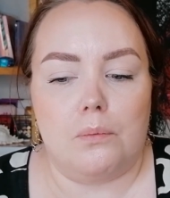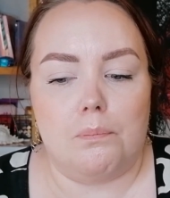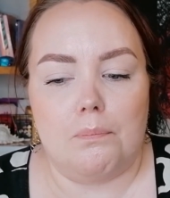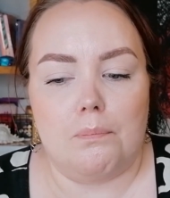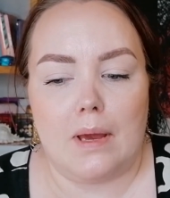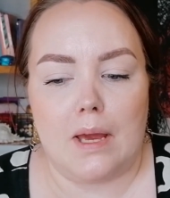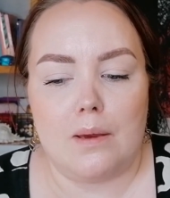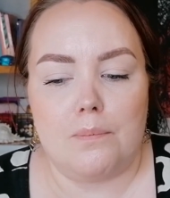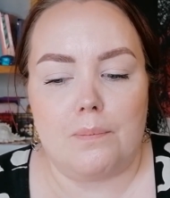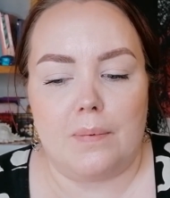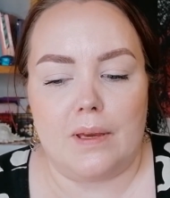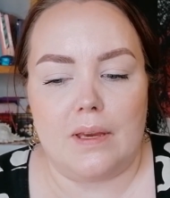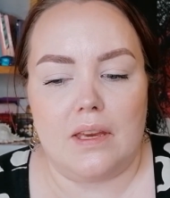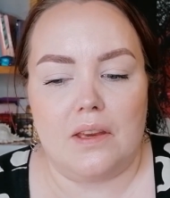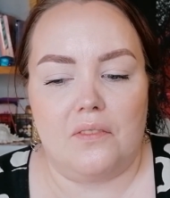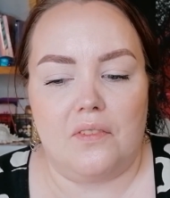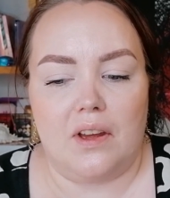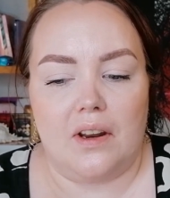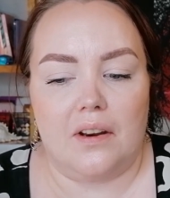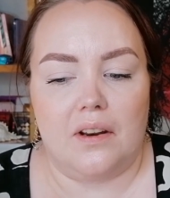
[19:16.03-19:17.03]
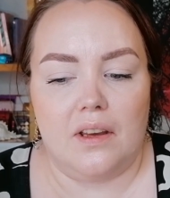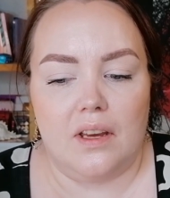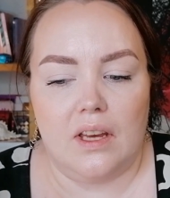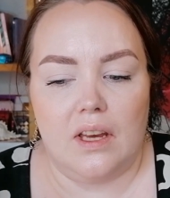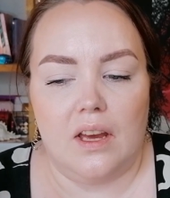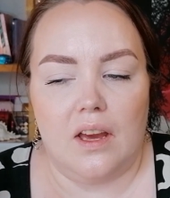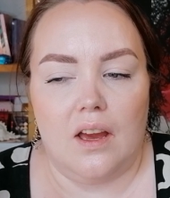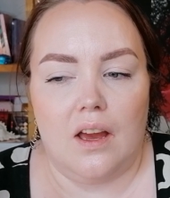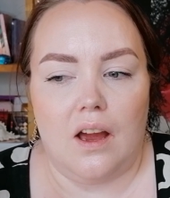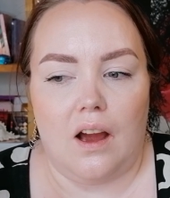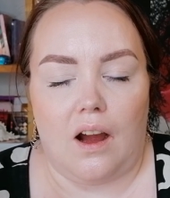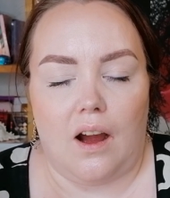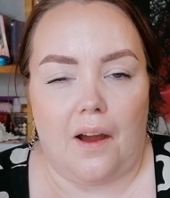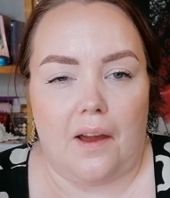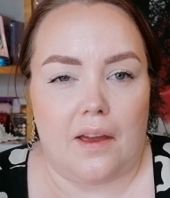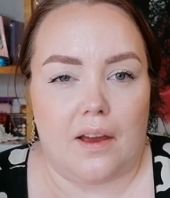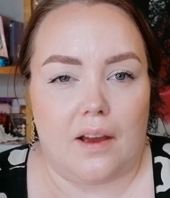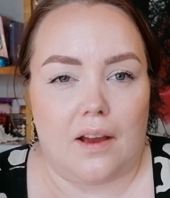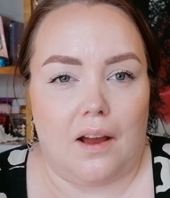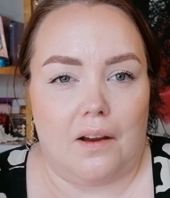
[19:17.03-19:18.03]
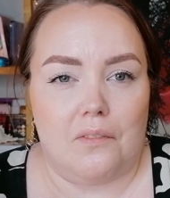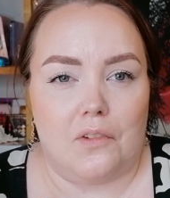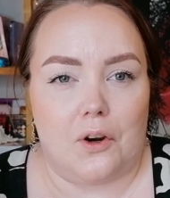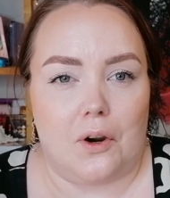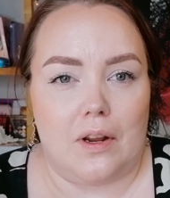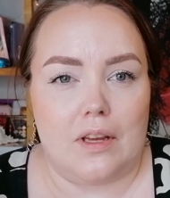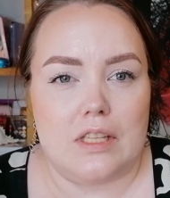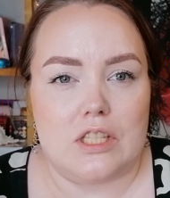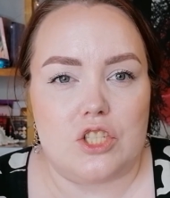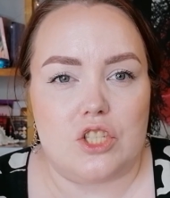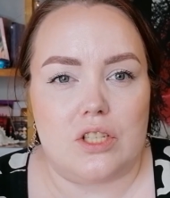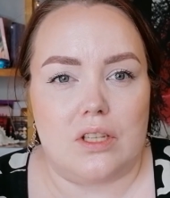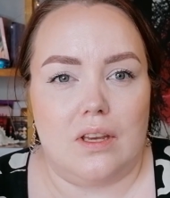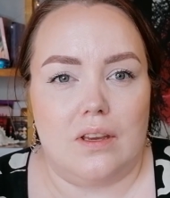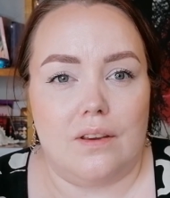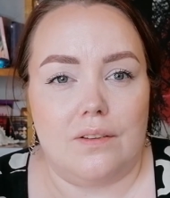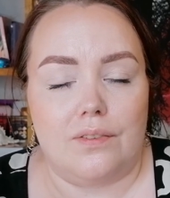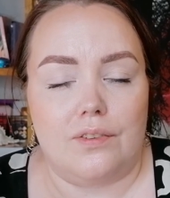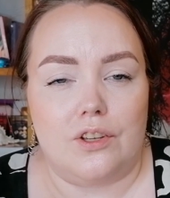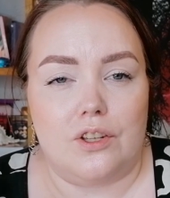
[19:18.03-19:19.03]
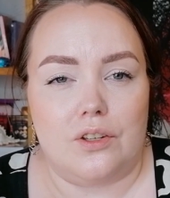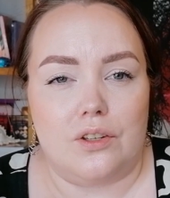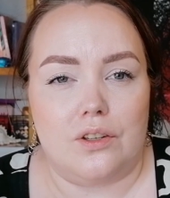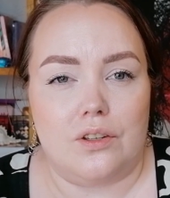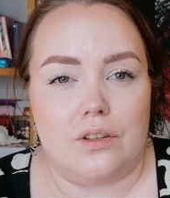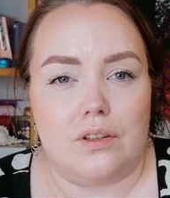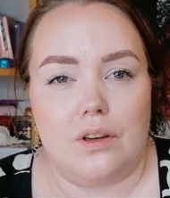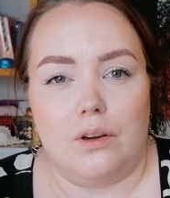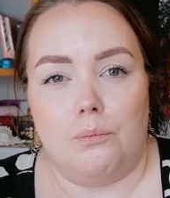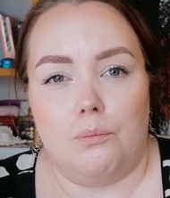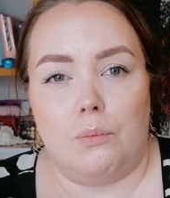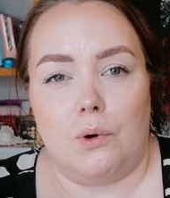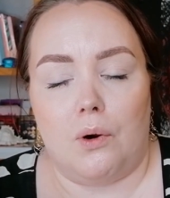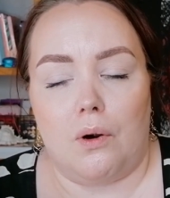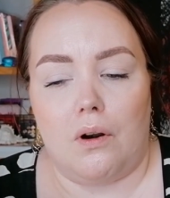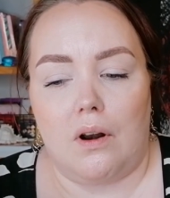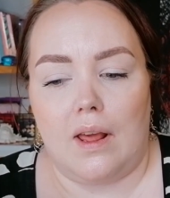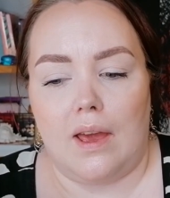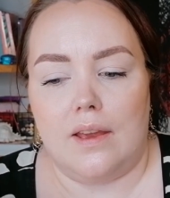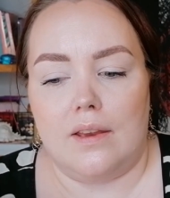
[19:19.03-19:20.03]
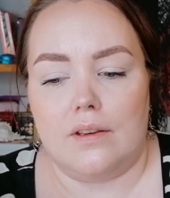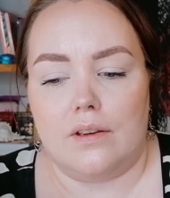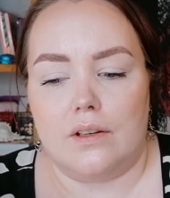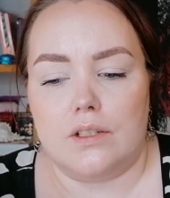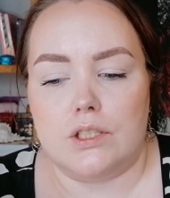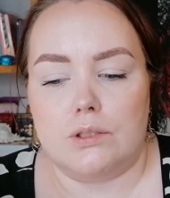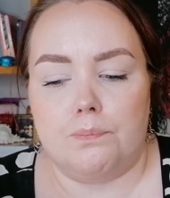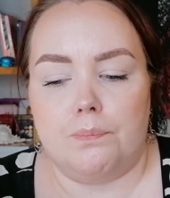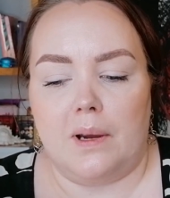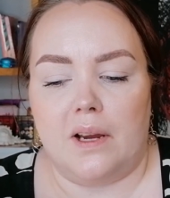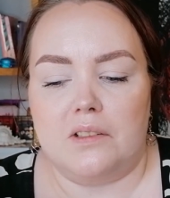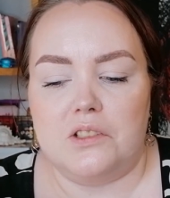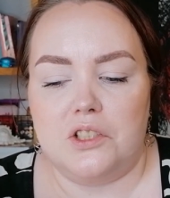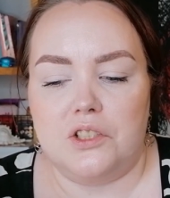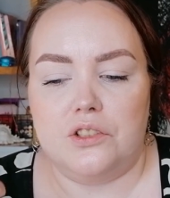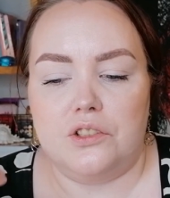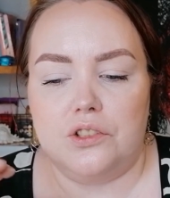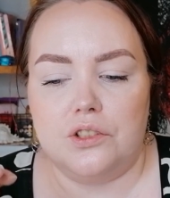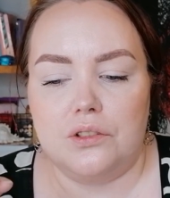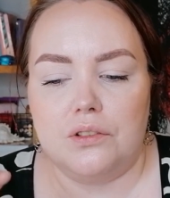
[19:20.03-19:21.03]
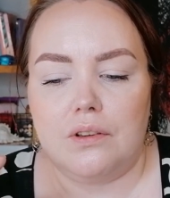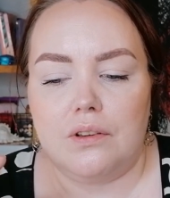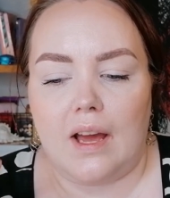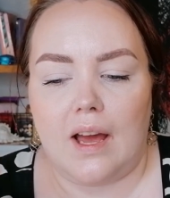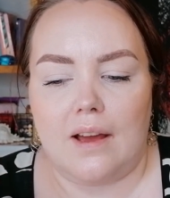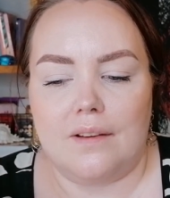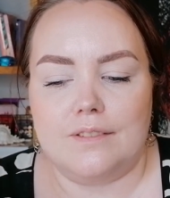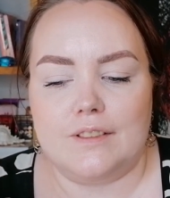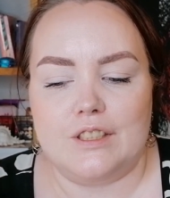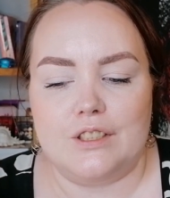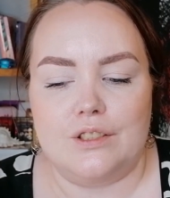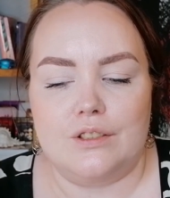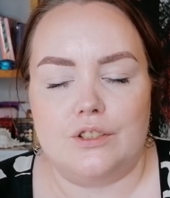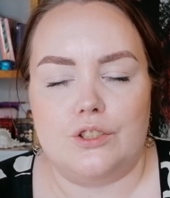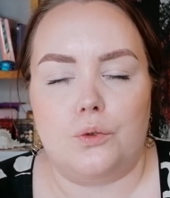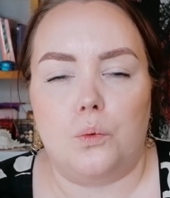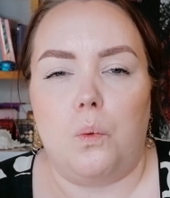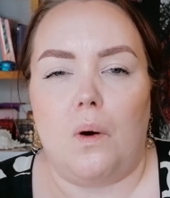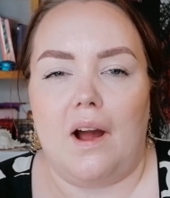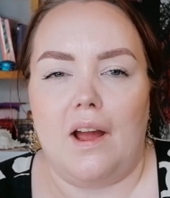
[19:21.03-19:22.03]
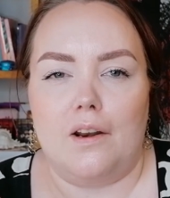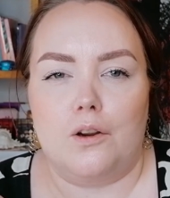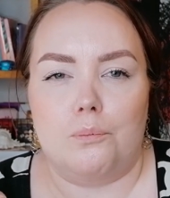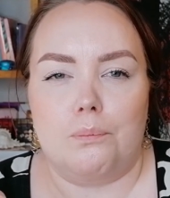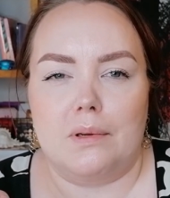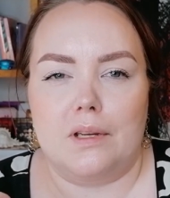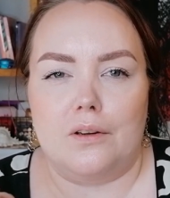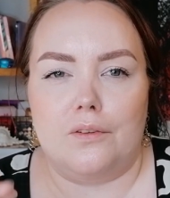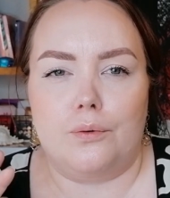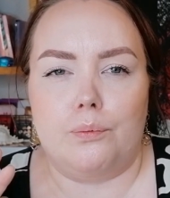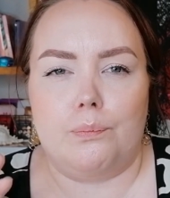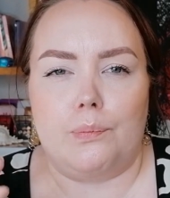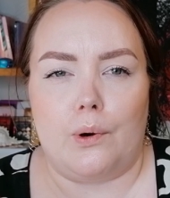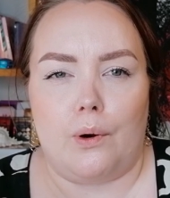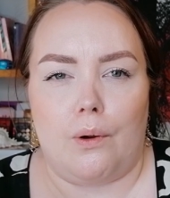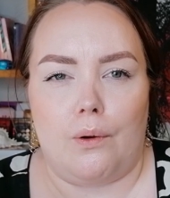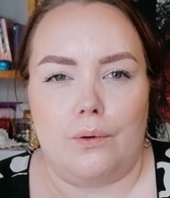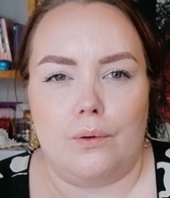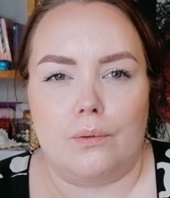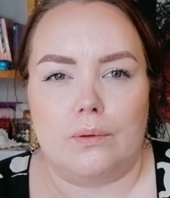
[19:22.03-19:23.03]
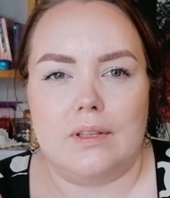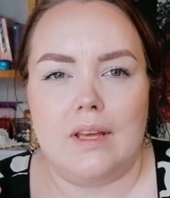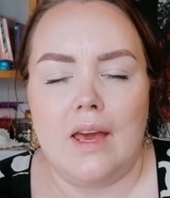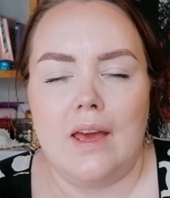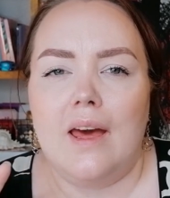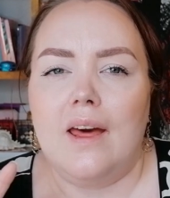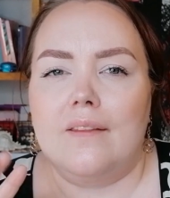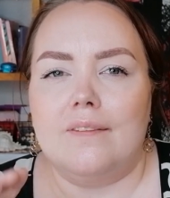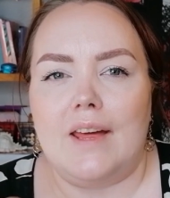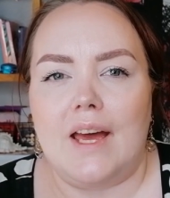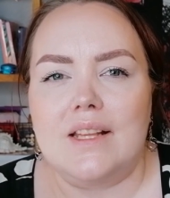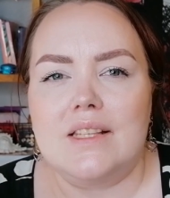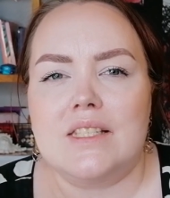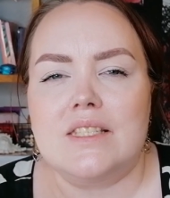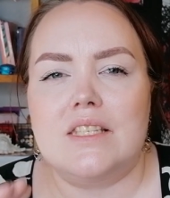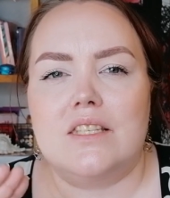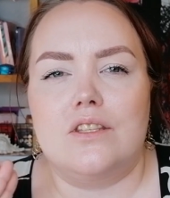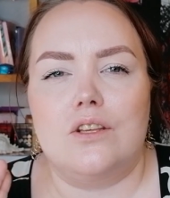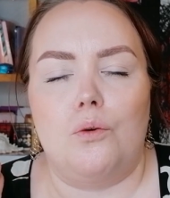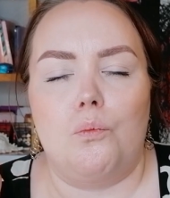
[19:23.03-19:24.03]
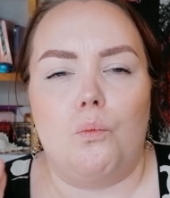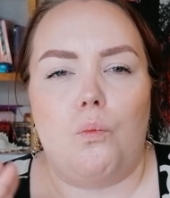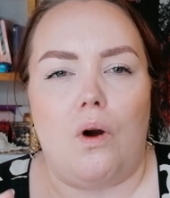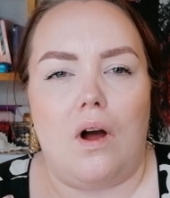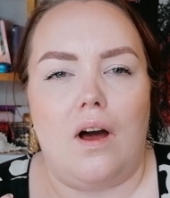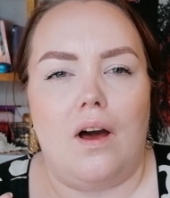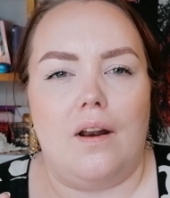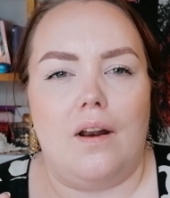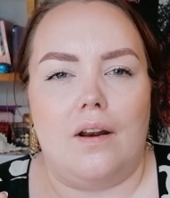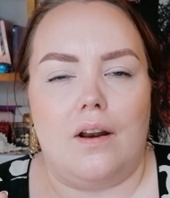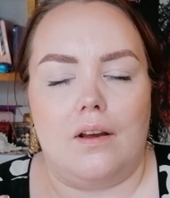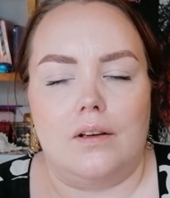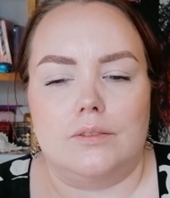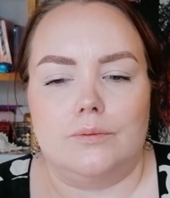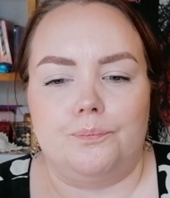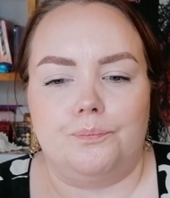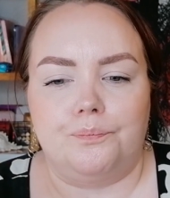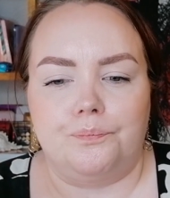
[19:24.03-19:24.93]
Maybe even high coverage if you did more layers, but you do have to use quite a bit of product. That's the one